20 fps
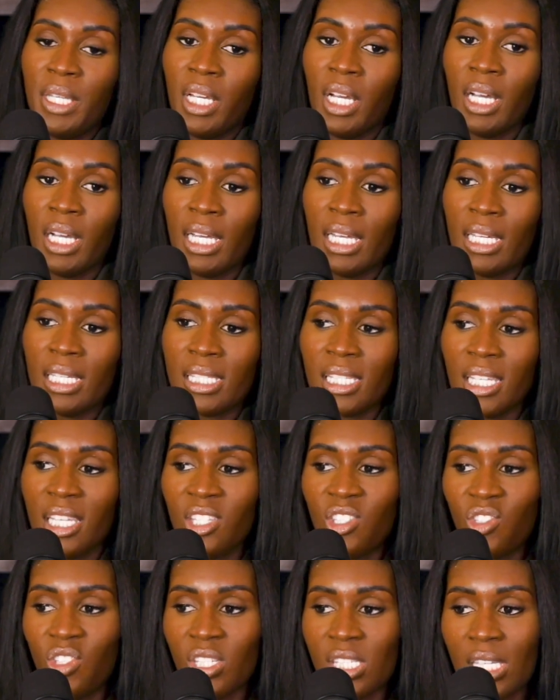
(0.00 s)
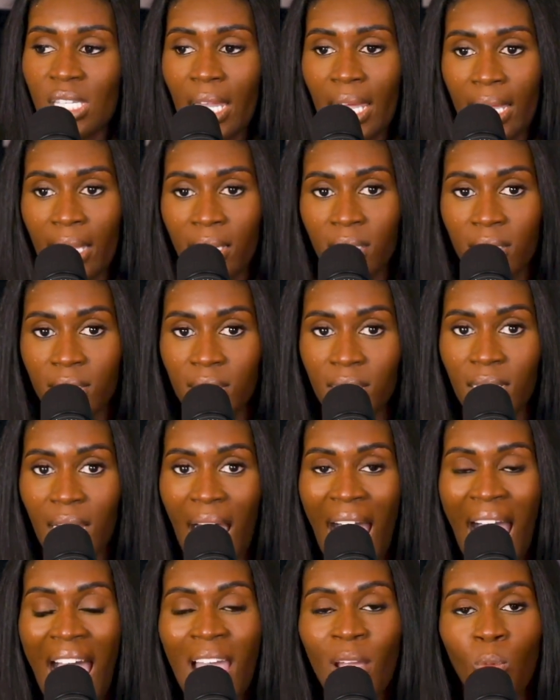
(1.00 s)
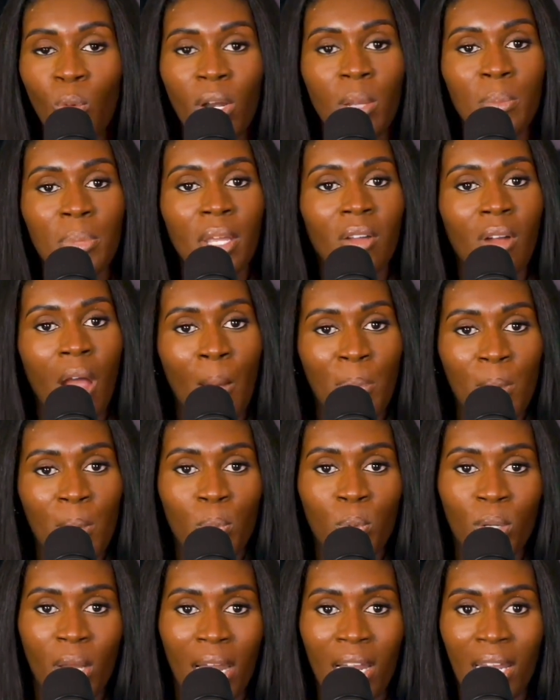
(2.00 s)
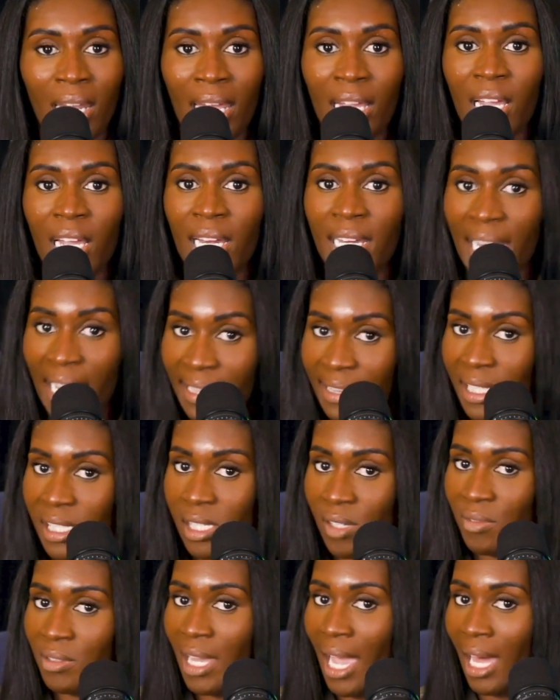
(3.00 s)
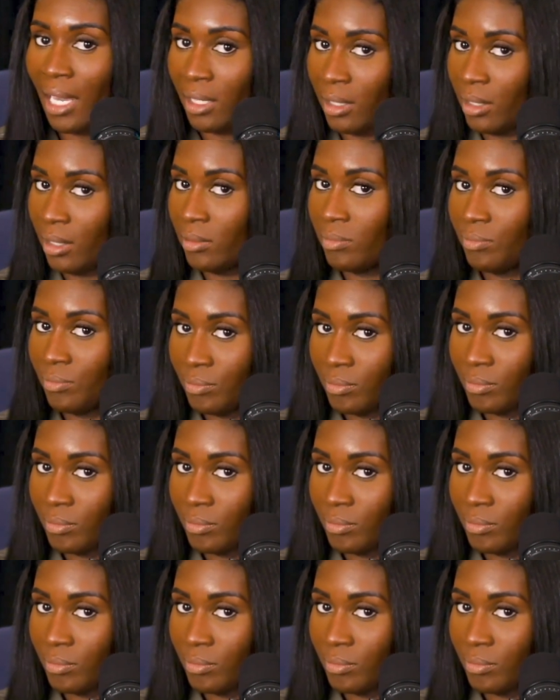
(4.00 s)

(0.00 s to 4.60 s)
because it's just like I want to be around people that are like connected to reality.